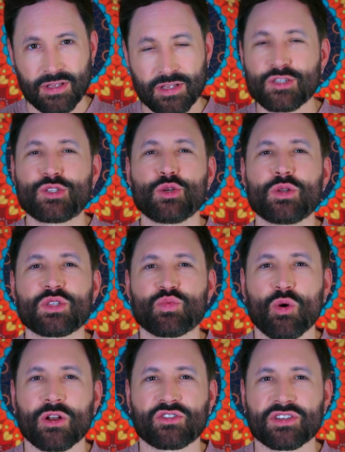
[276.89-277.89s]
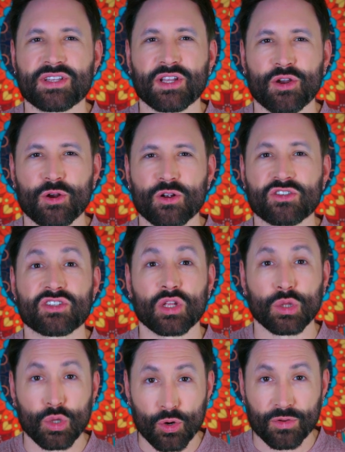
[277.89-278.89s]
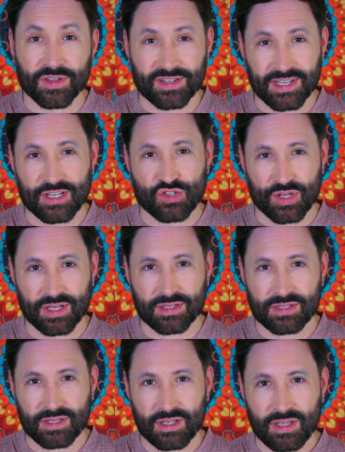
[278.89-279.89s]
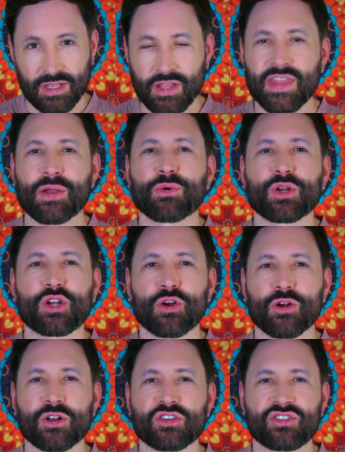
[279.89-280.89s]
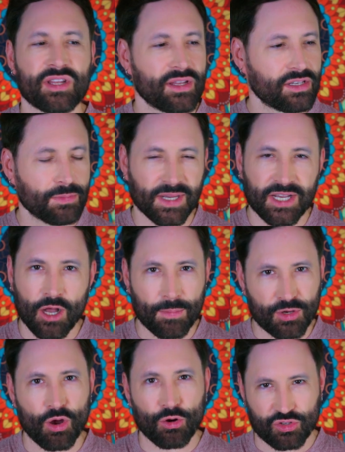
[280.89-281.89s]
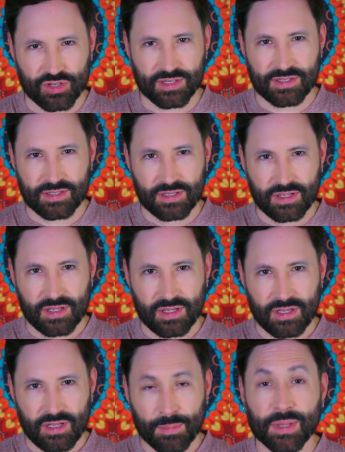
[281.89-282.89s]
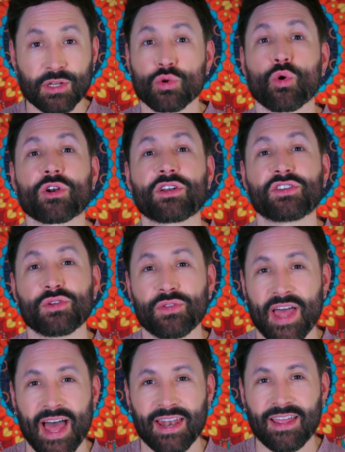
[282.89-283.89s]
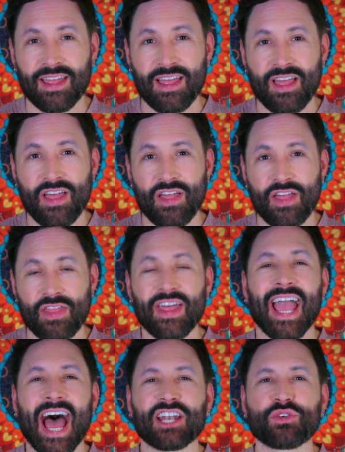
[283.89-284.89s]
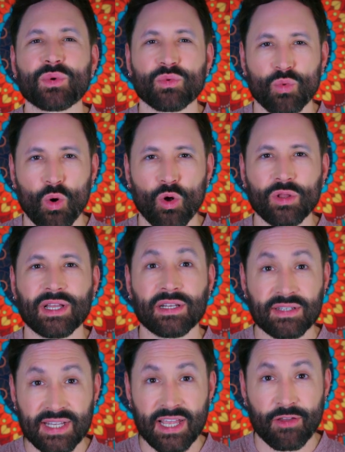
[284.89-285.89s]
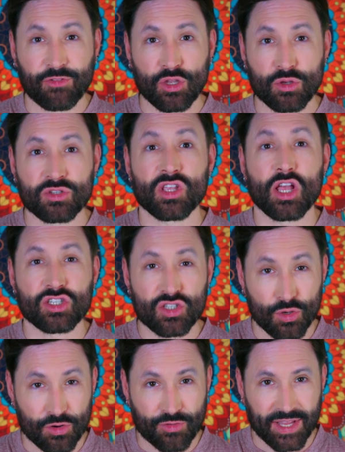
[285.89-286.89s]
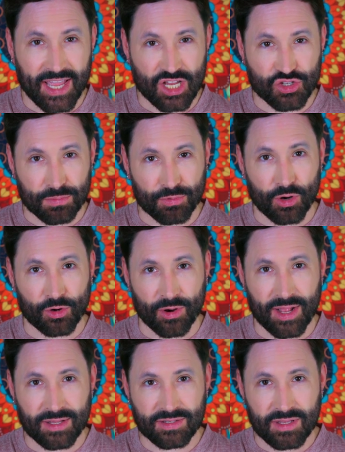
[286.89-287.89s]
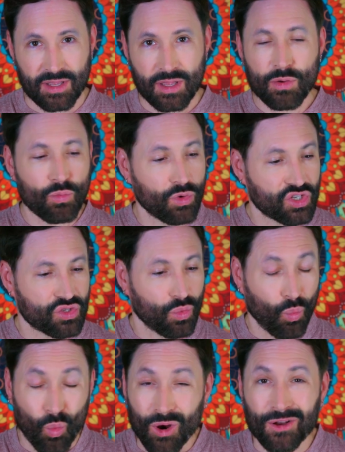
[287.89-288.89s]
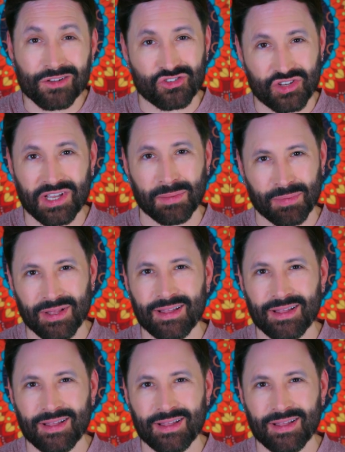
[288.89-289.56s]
Students weren't just encouraged to learn the teachings, they were encouraged to become coaches. But in order to do that, they had to enroll in TFU's certification programs, which weren't cheap.